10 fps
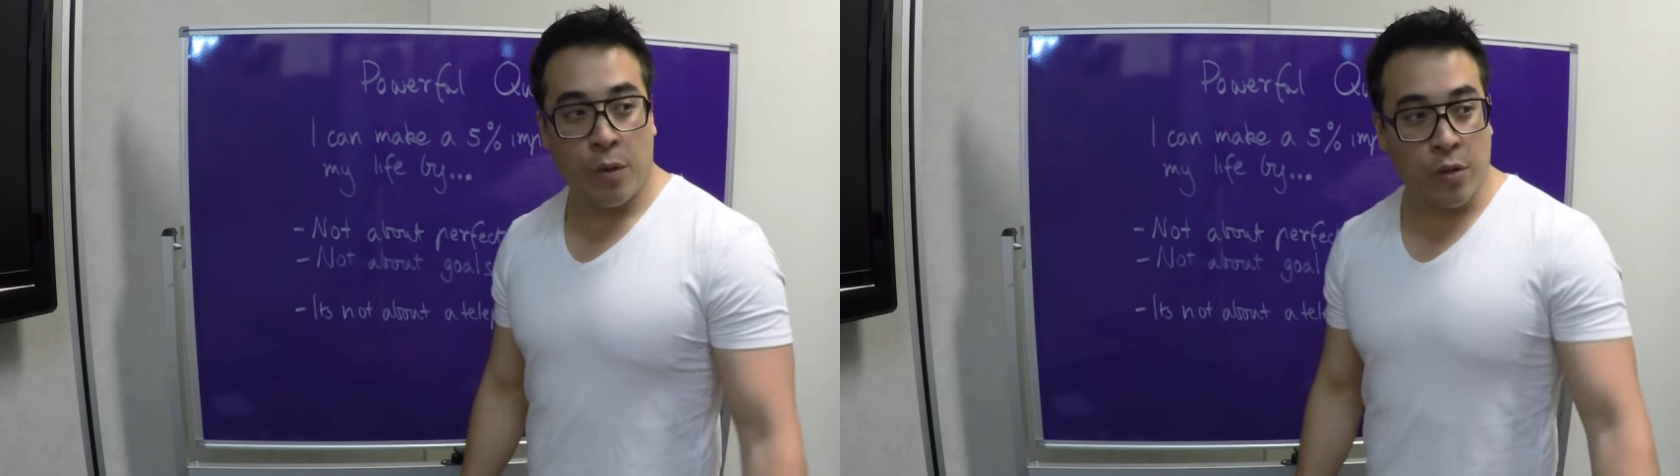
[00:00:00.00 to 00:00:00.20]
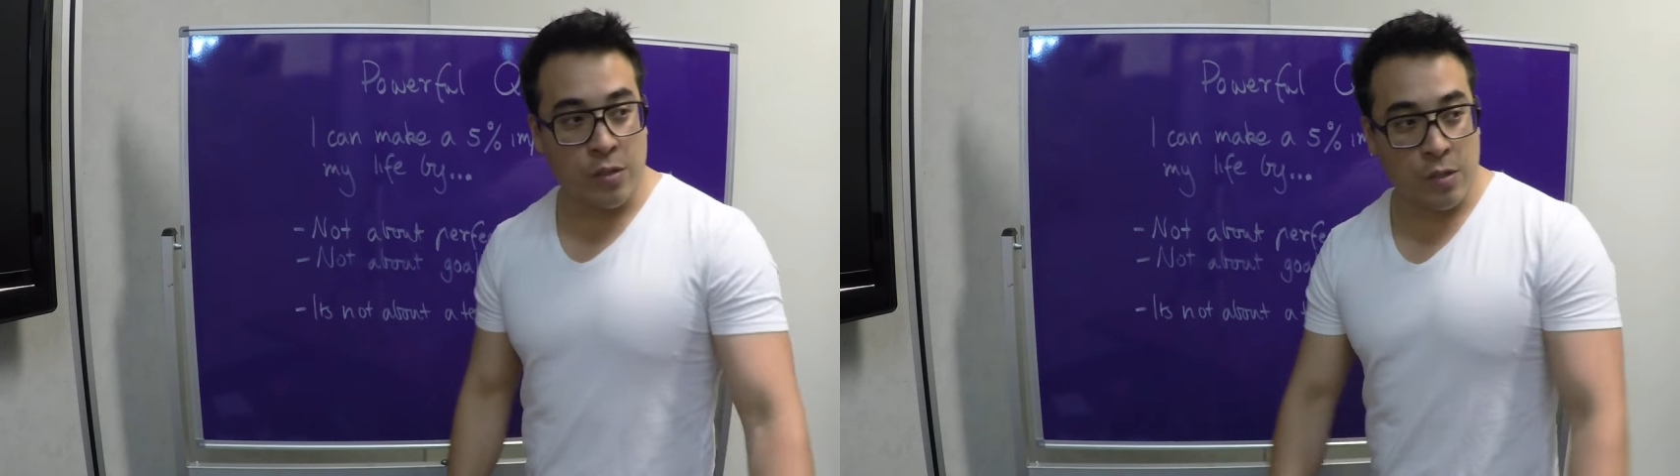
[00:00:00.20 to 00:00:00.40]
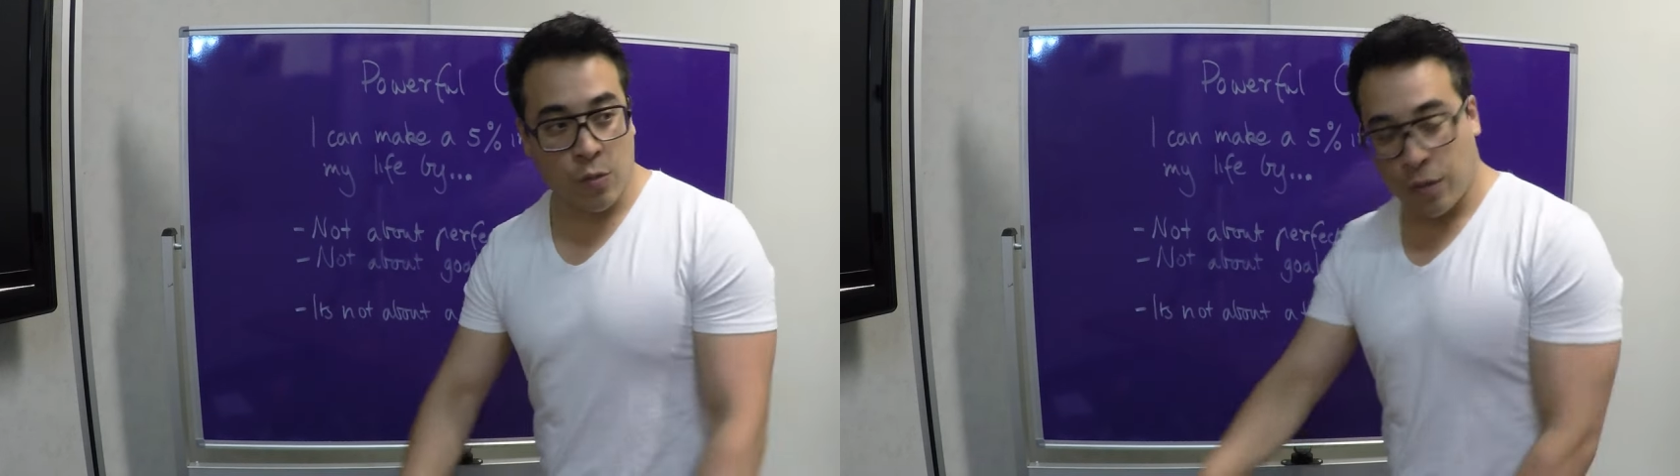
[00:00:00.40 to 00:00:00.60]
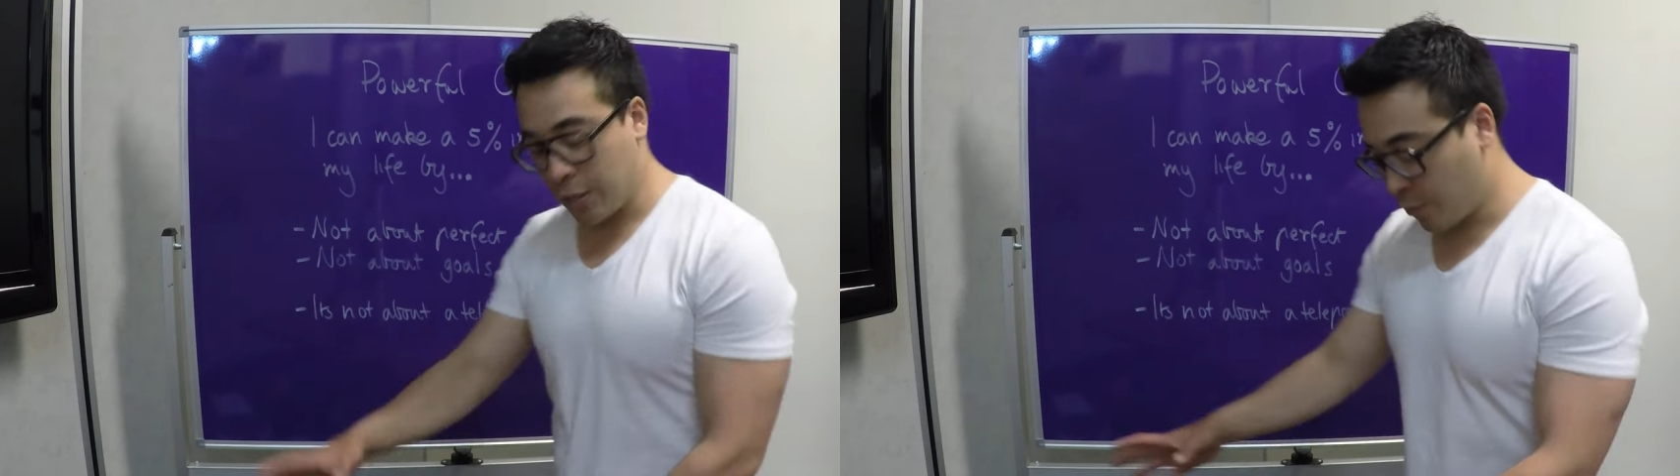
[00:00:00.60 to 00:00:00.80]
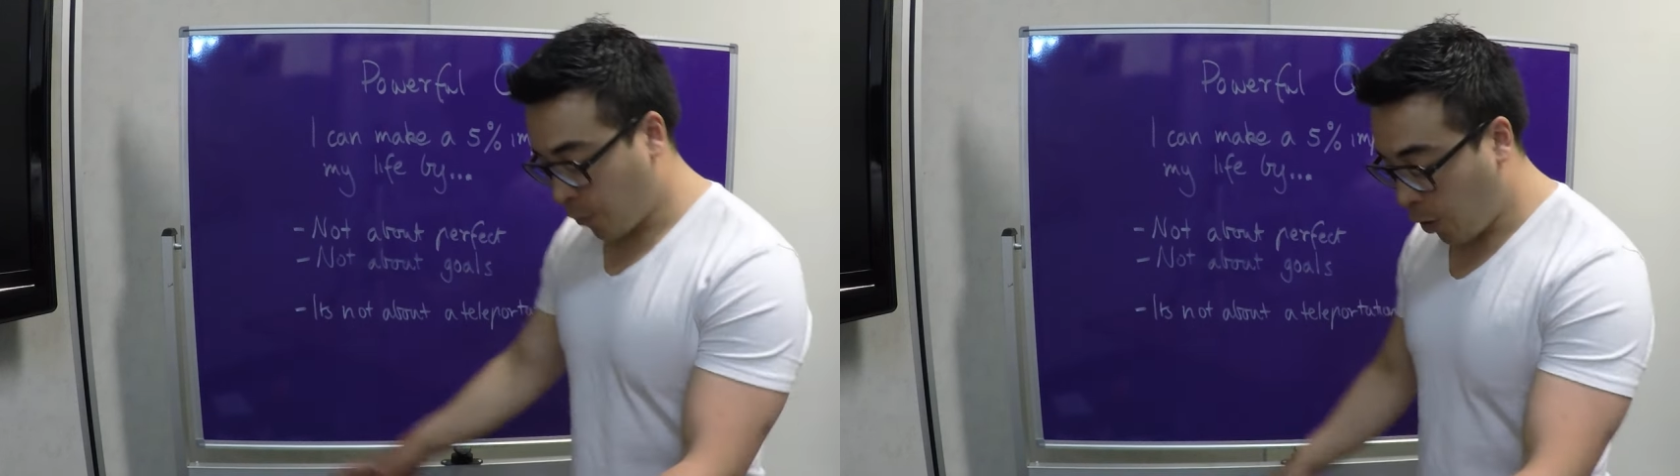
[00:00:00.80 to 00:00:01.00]
because there's all
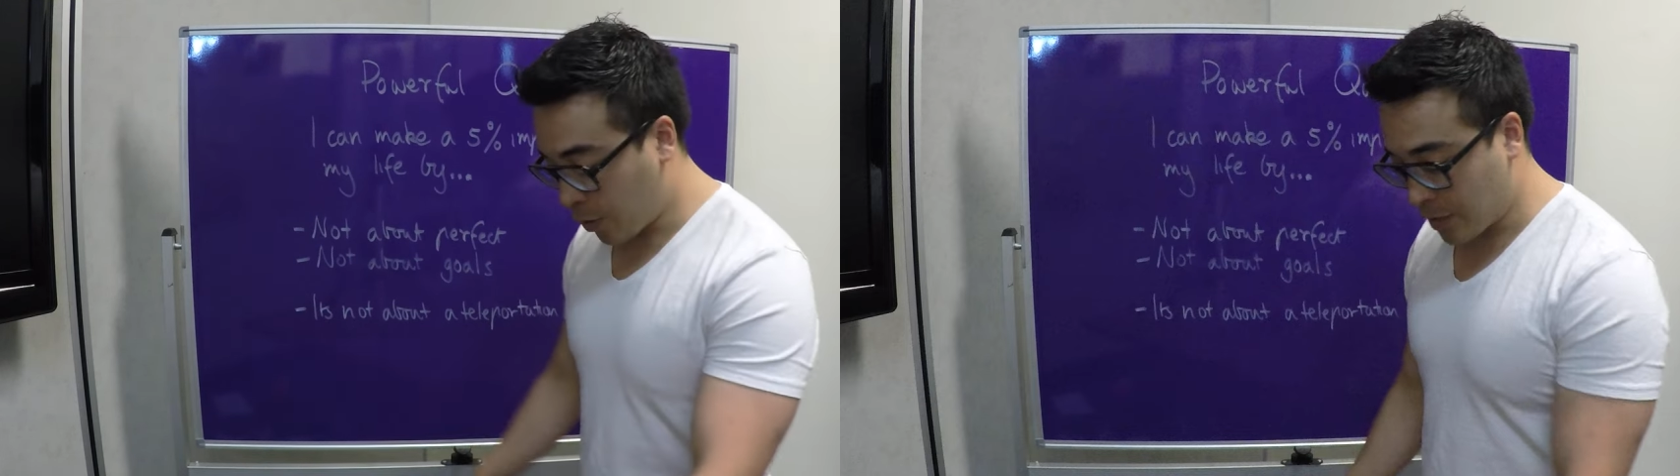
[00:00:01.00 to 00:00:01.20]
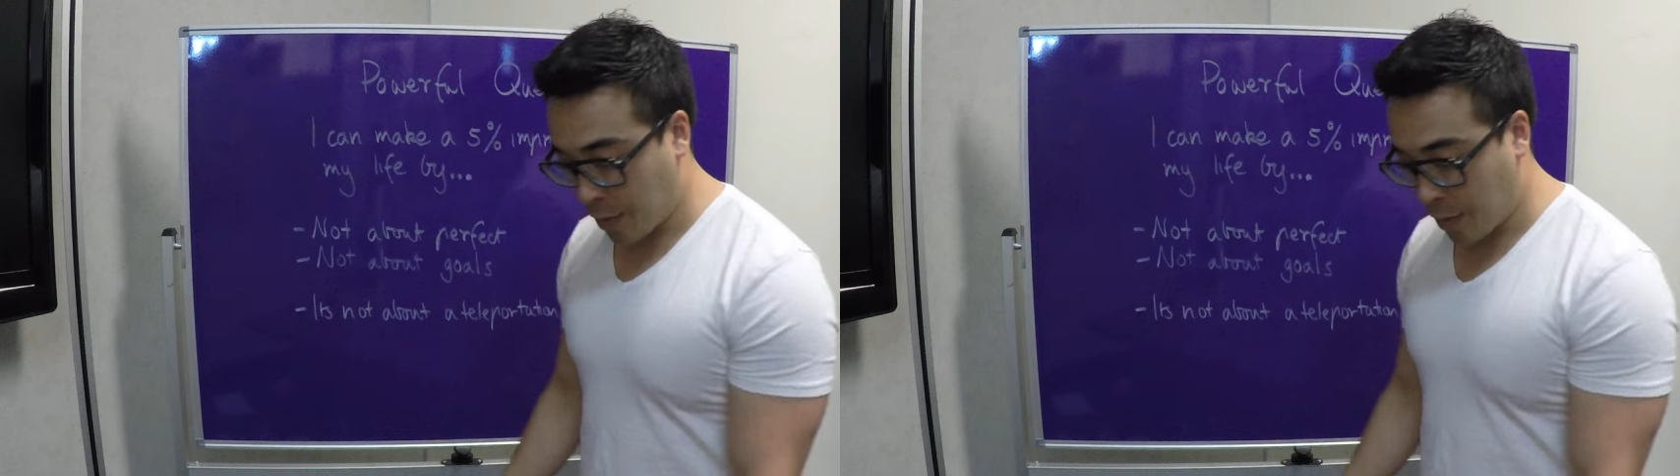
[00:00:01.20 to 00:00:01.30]
these rocks,